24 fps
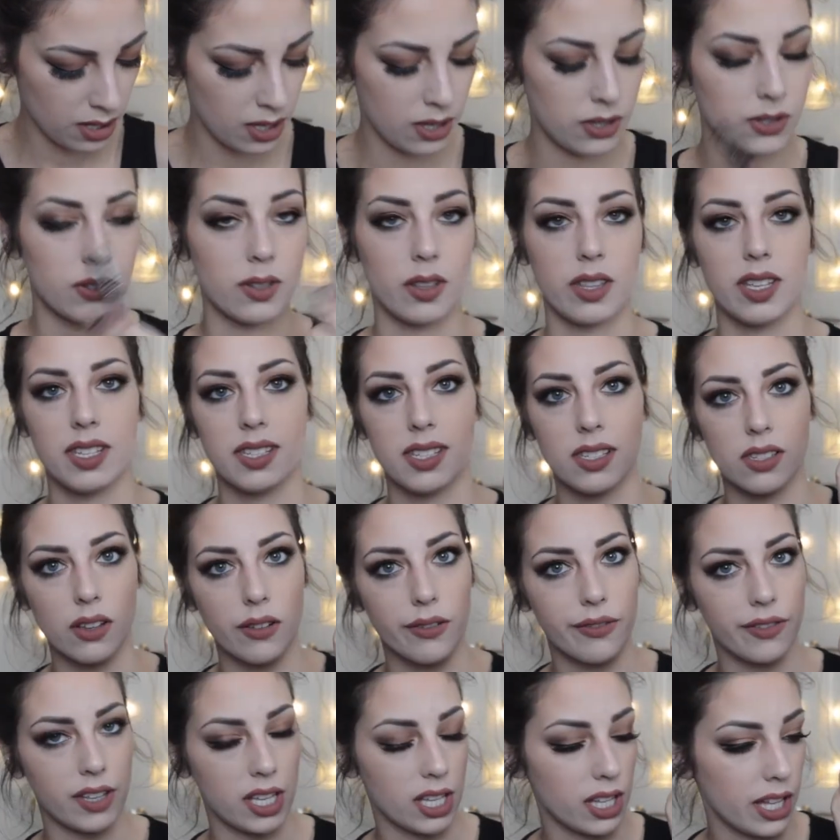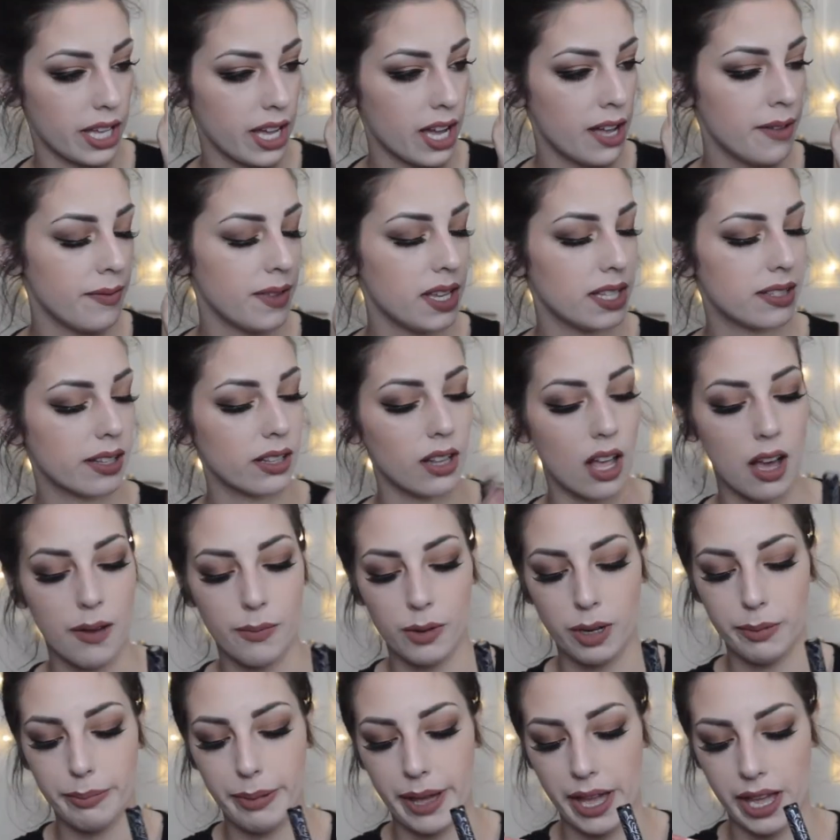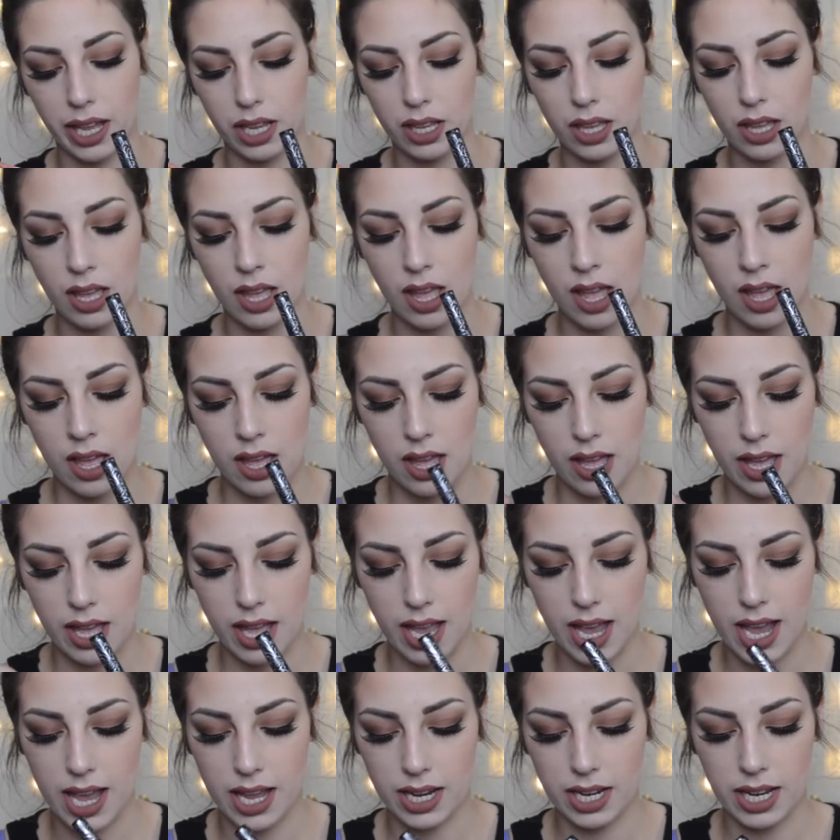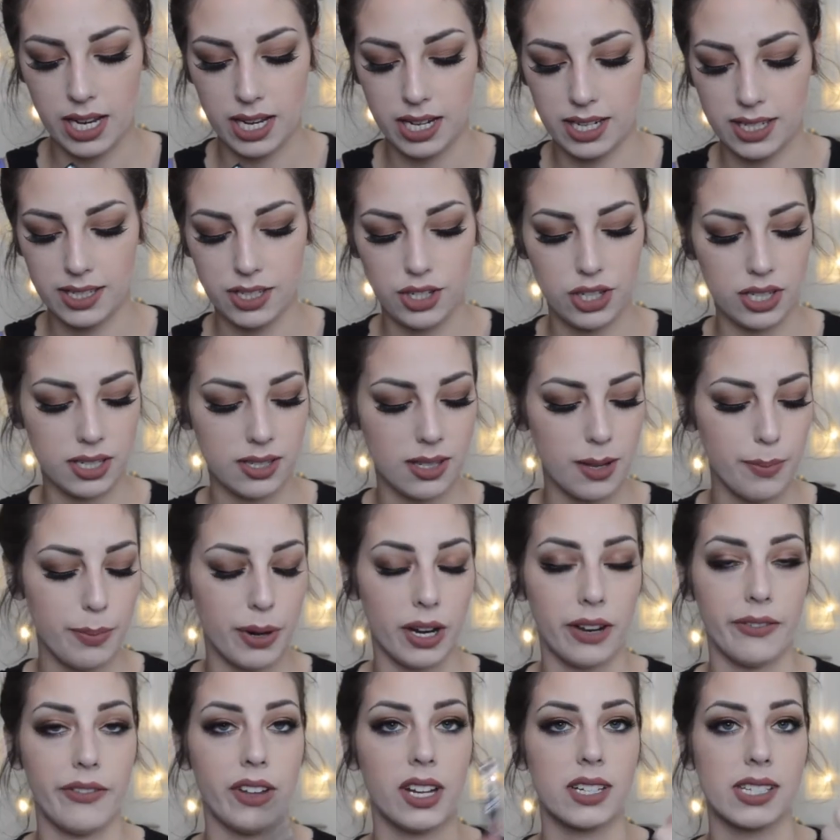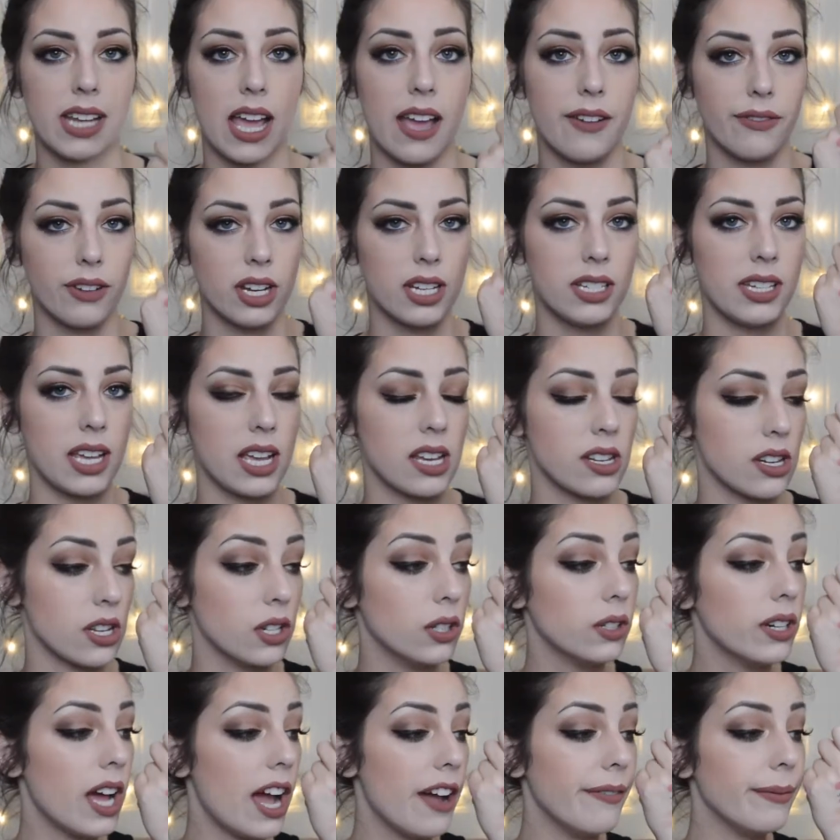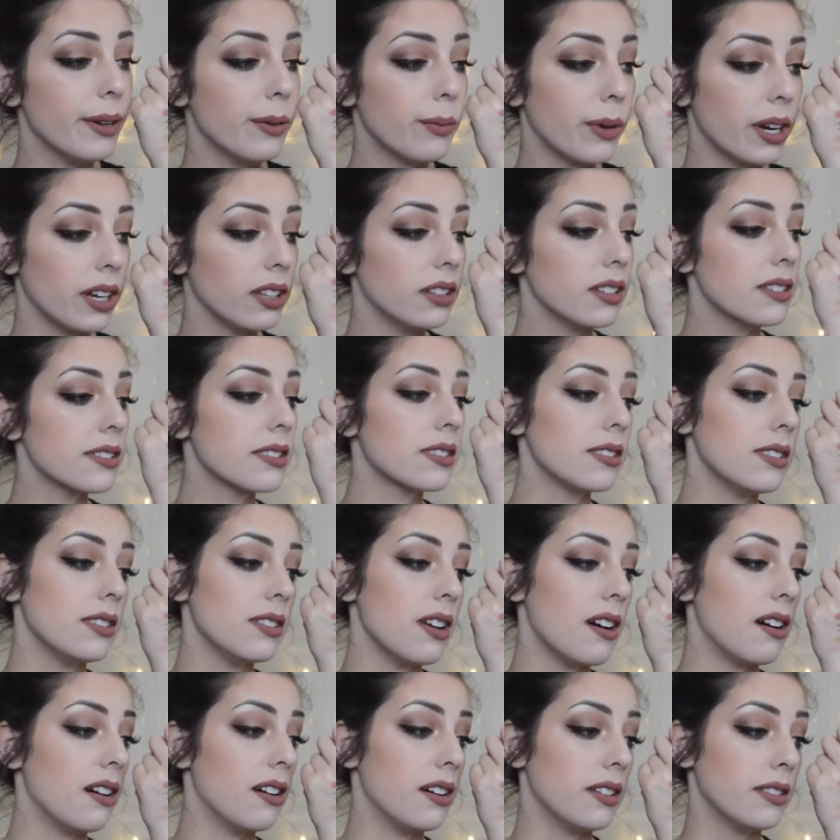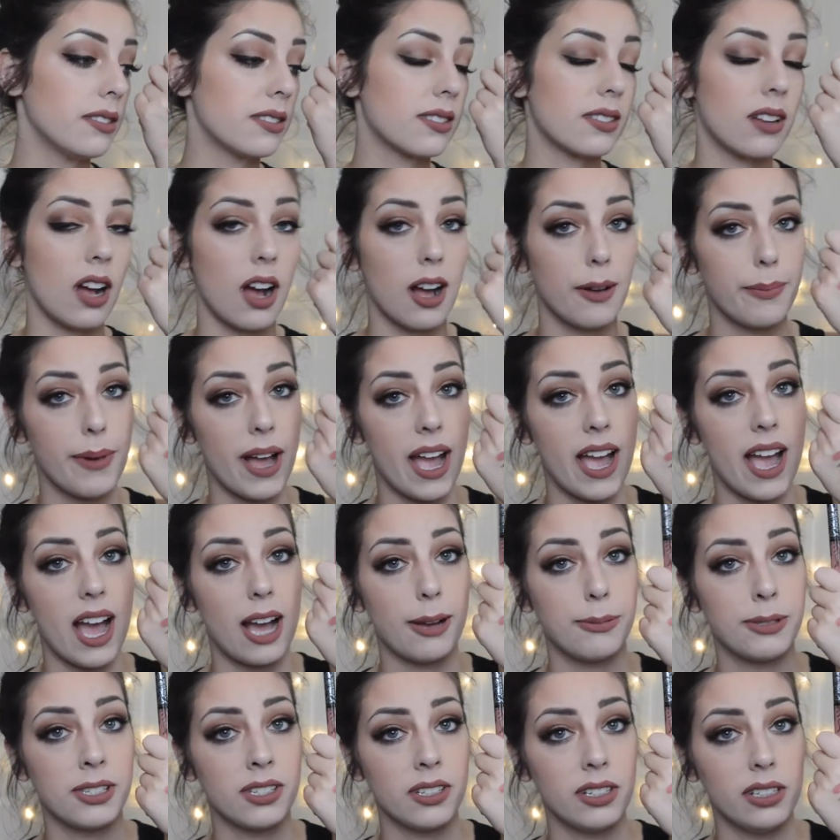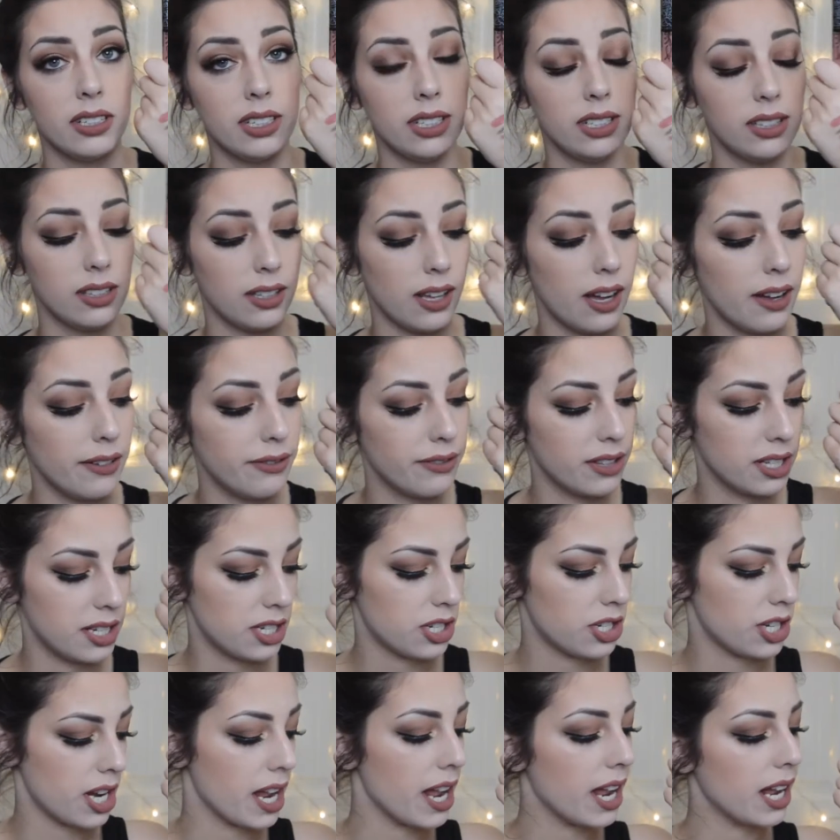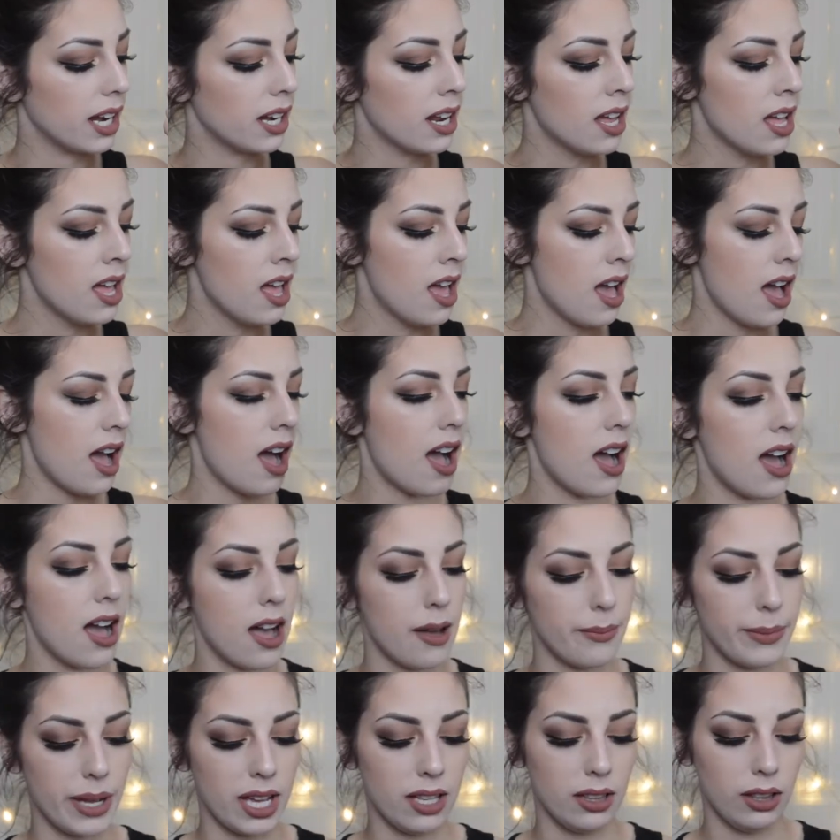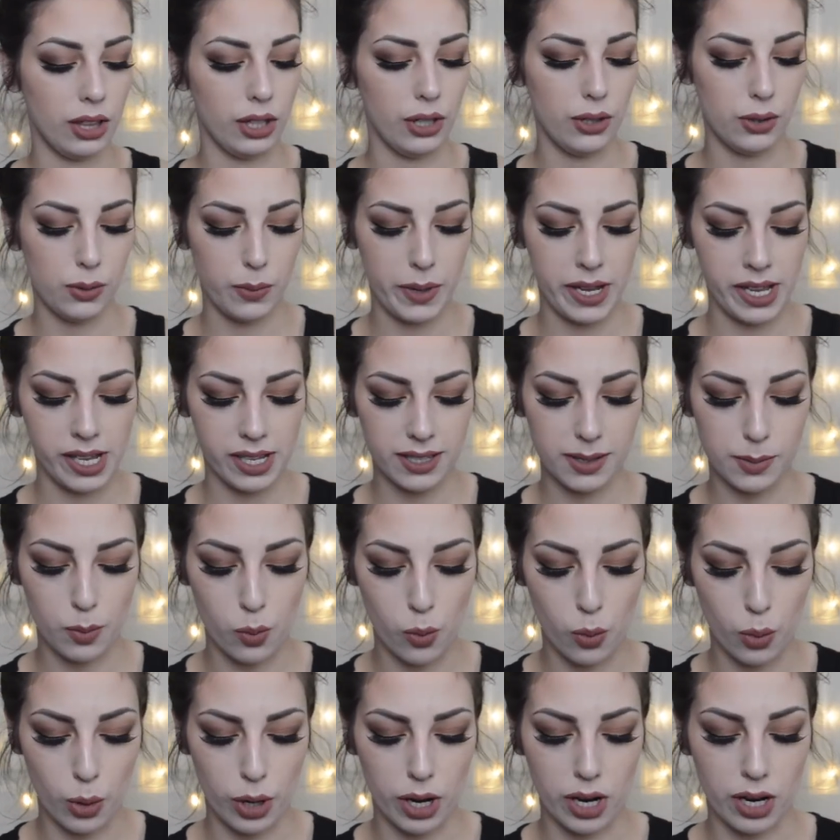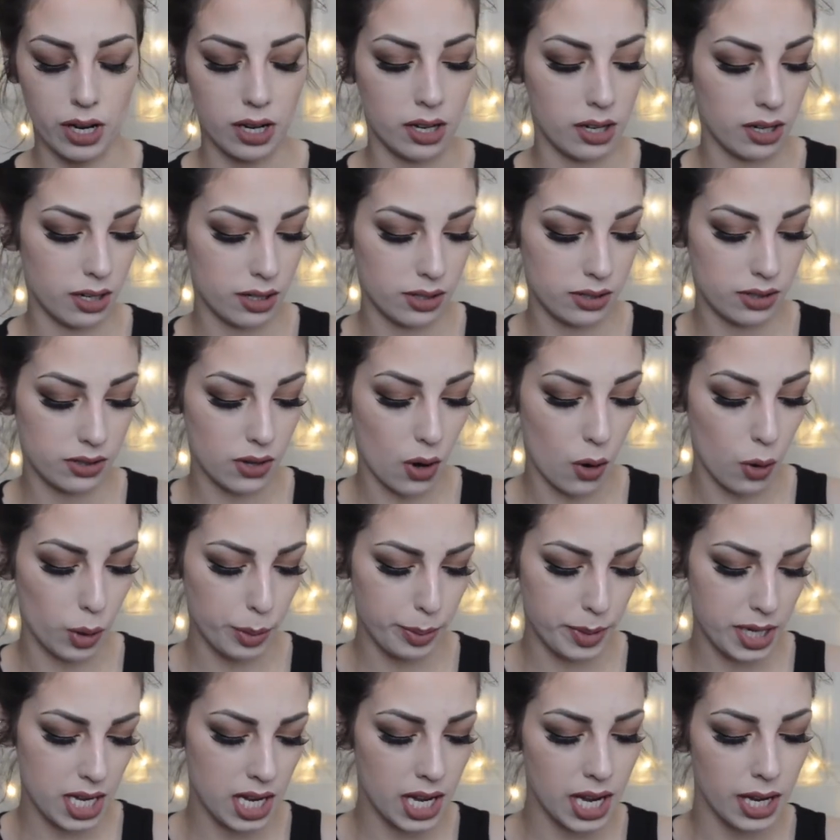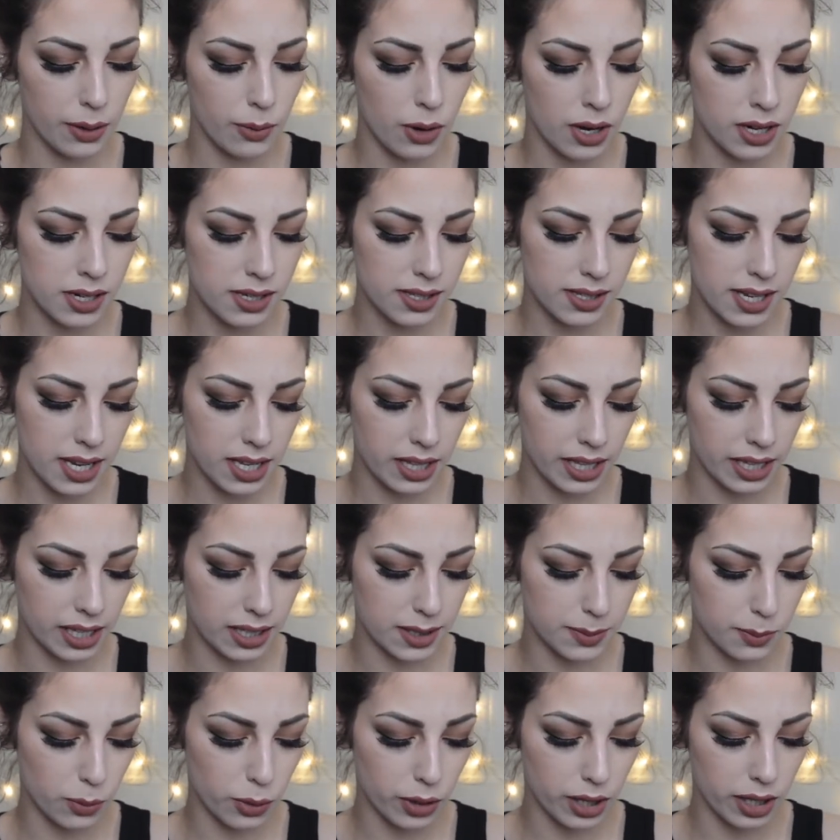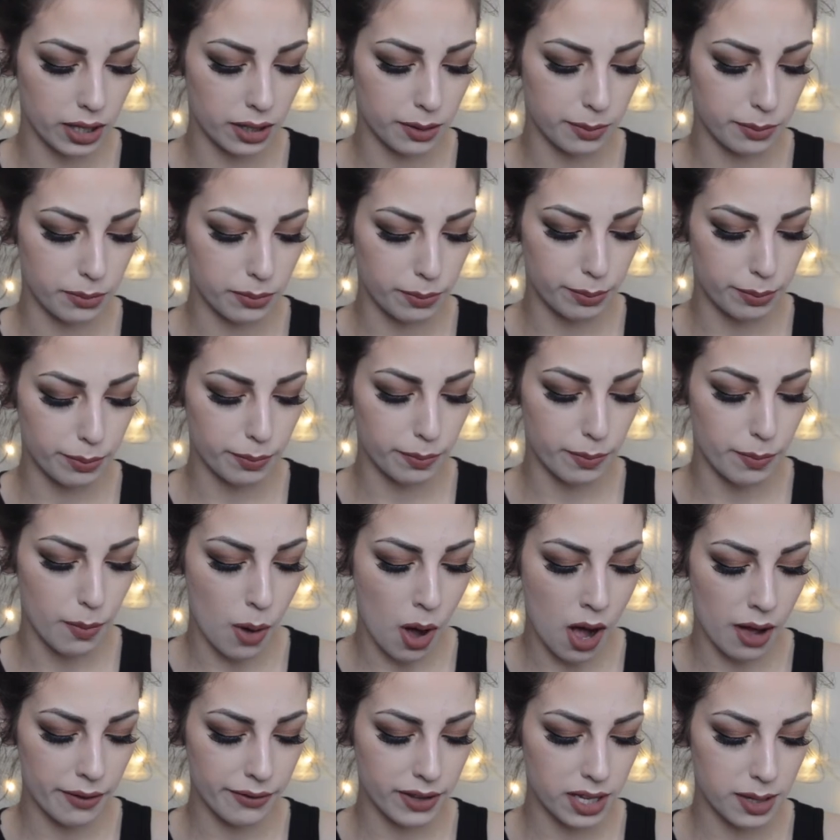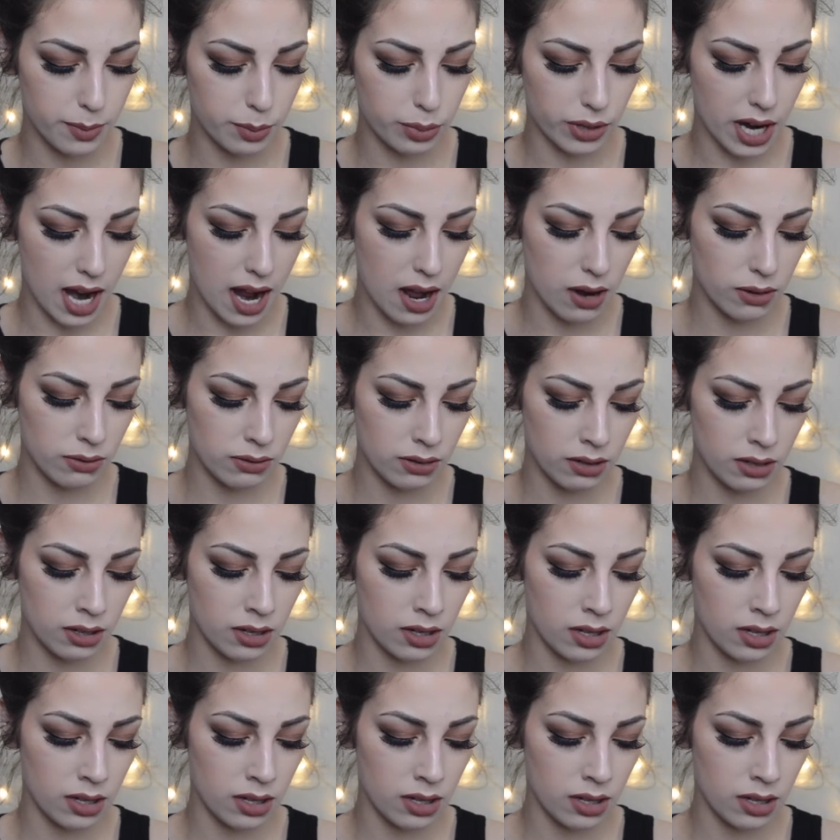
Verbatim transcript: So this is Ophelia. It's a lot more pink and it is just the perfect everyday nude. I've been wearing this non-stop. I absolutely love this shade. Um, and Ludwig is more taupey, I want to say. Like it's more mauvey brown.